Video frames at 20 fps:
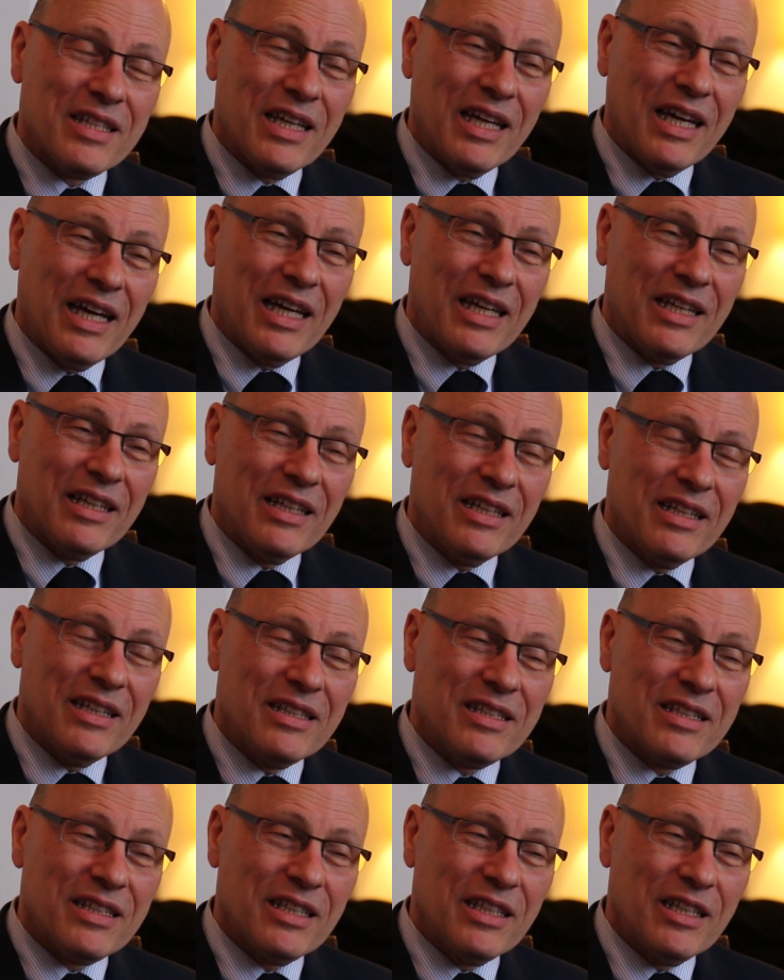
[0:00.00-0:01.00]

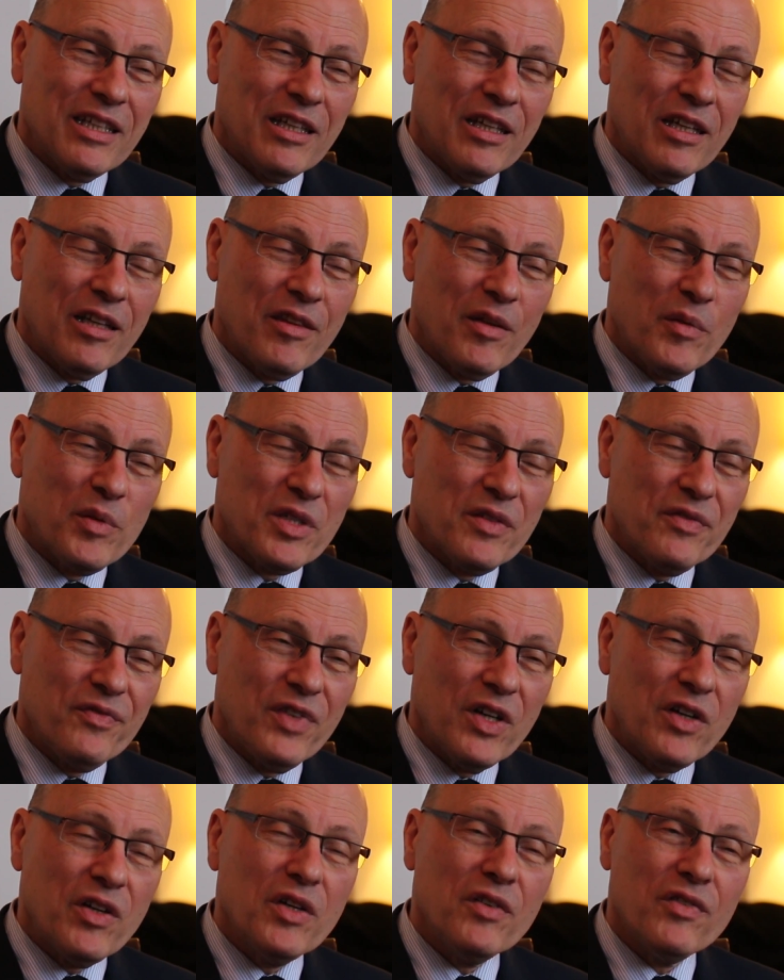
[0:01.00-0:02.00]
and there was a
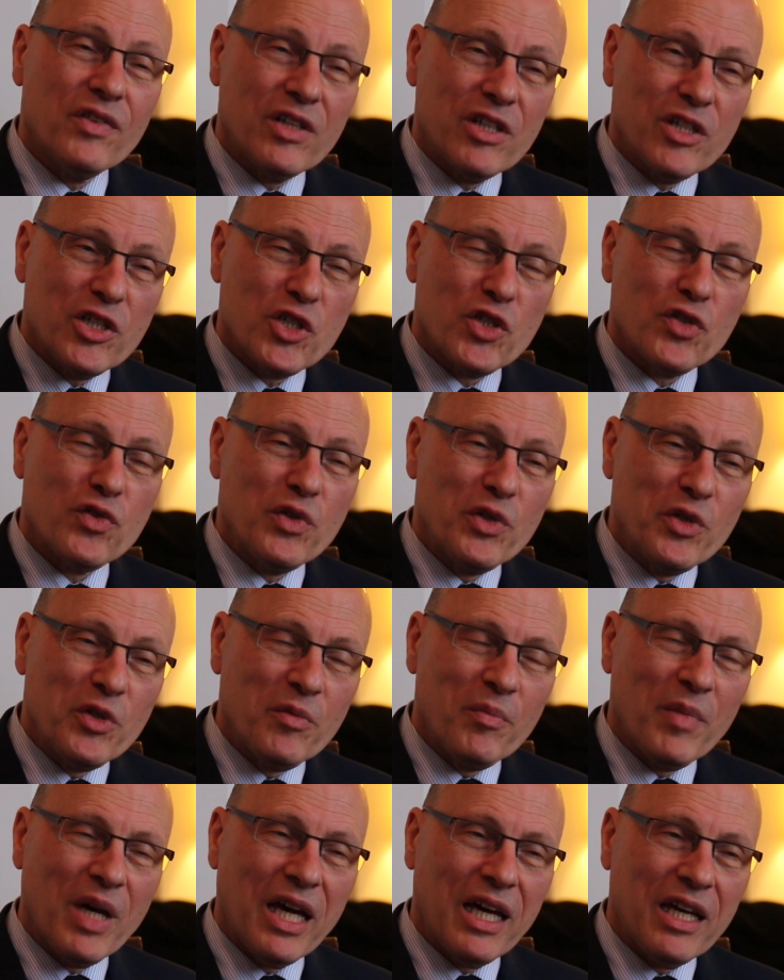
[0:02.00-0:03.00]
very, very shrewd
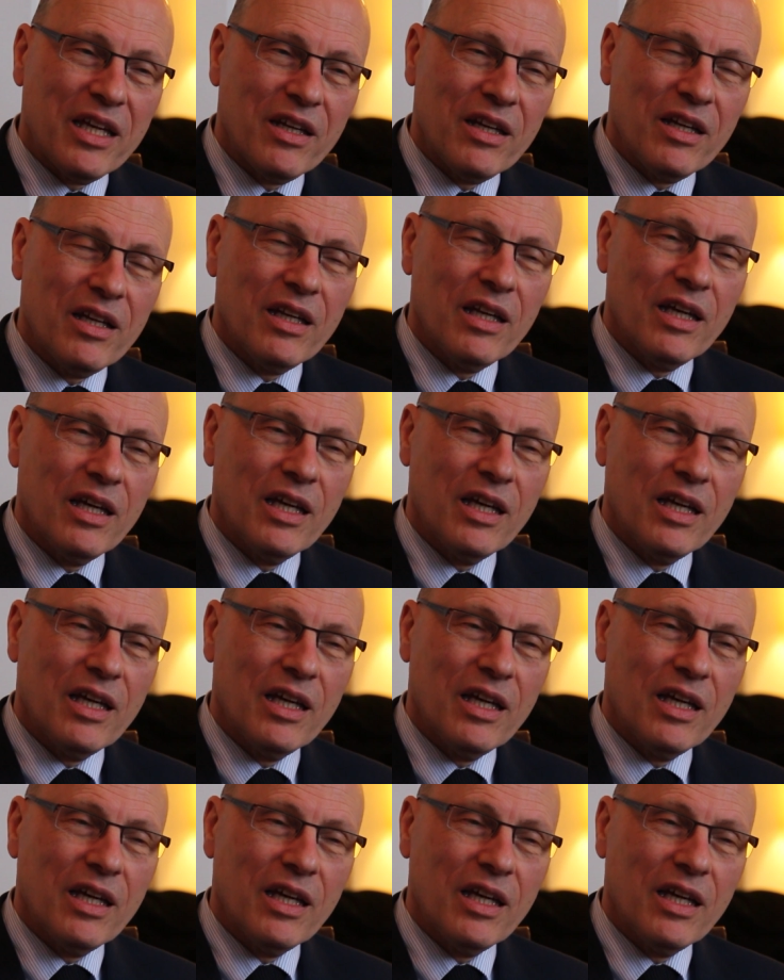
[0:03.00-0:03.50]
man,